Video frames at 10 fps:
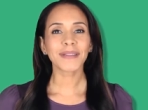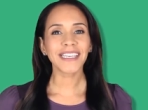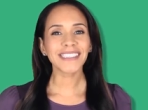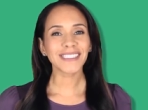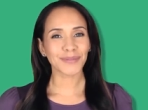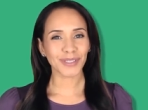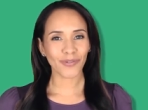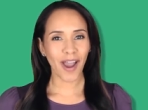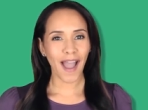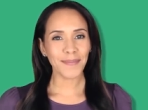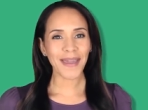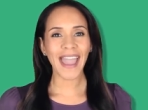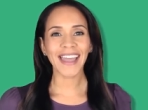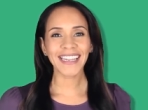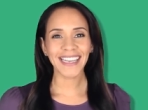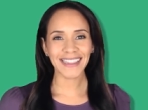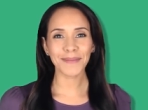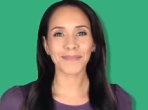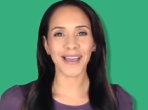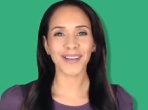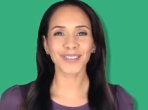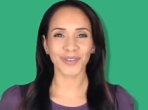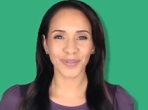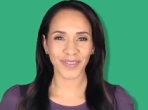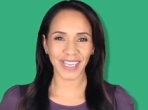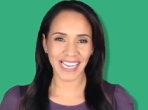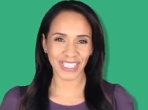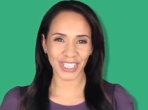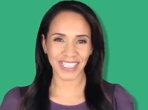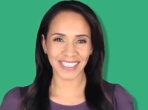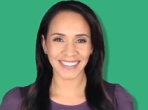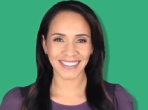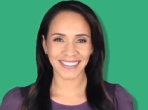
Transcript: Please subscribe and hit the bell notification.